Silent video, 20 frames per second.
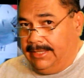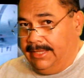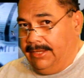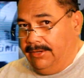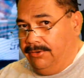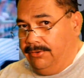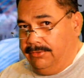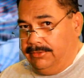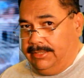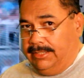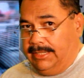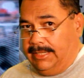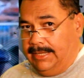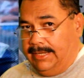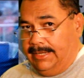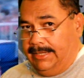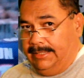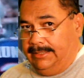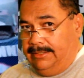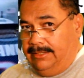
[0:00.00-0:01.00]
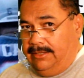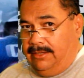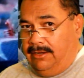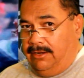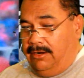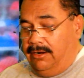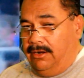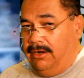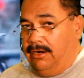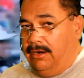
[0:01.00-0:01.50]
They hold the line.
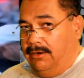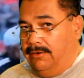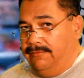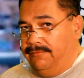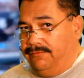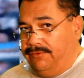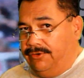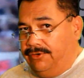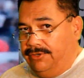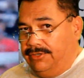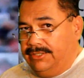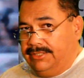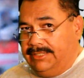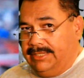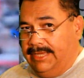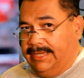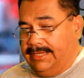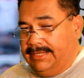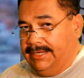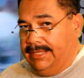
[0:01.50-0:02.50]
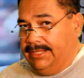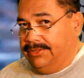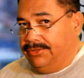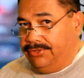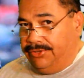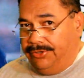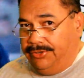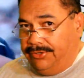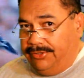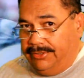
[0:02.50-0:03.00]
First, second, and
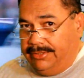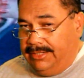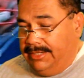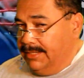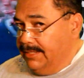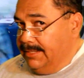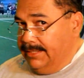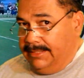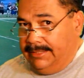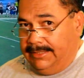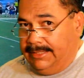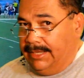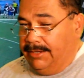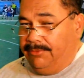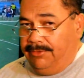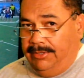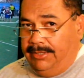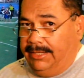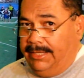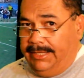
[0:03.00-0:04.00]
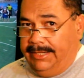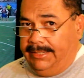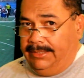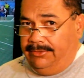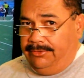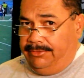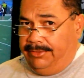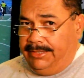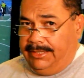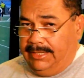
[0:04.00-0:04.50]
third. They weren't letting
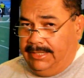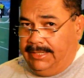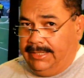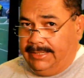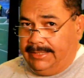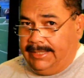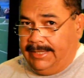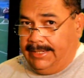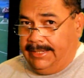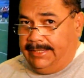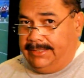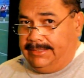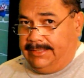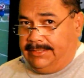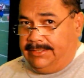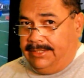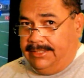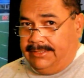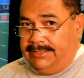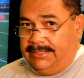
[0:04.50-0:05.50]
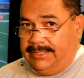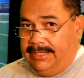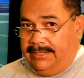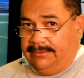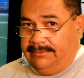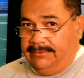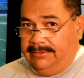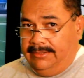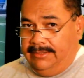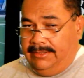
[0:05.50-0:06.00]
New England get that easy
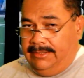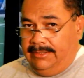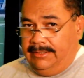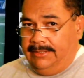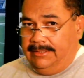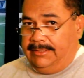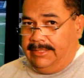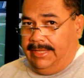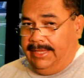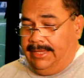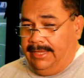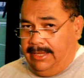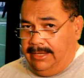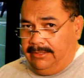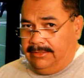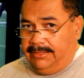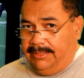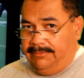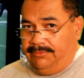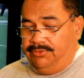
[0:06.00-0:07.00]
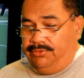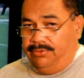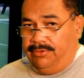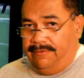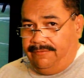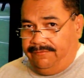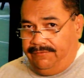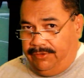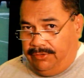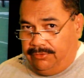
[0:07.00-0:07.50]
touchdown. They held them to
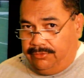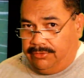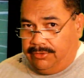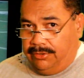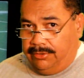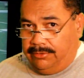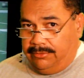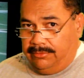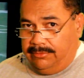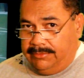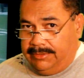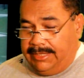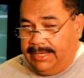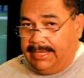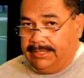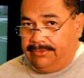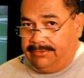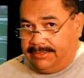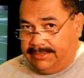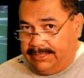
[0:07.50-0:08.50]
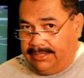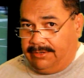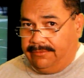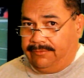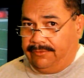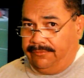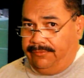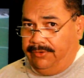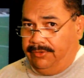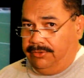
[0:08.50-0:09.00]
a field goal. They had to settle
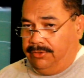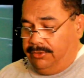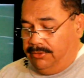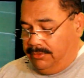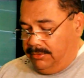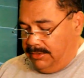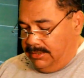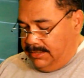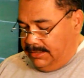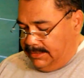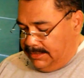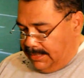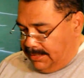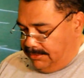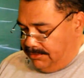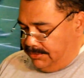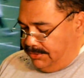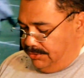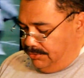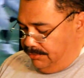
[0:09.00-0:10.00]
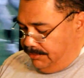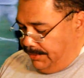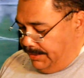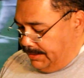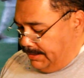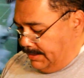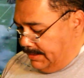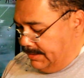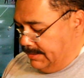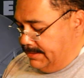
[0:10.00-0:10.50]
for field goal. That was New
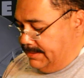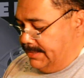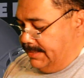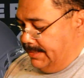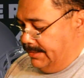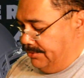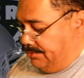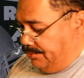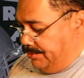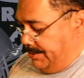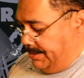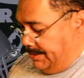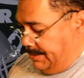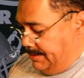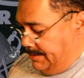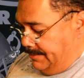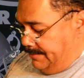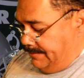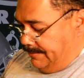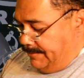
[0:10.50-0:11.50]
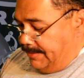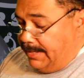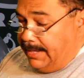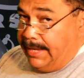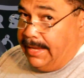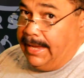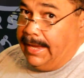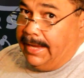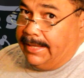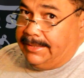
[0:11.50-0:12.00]
England, 10-3
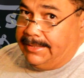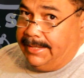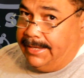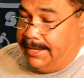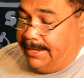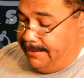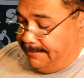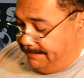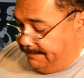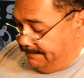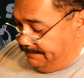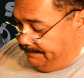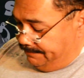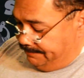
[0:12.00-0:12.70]
at the half.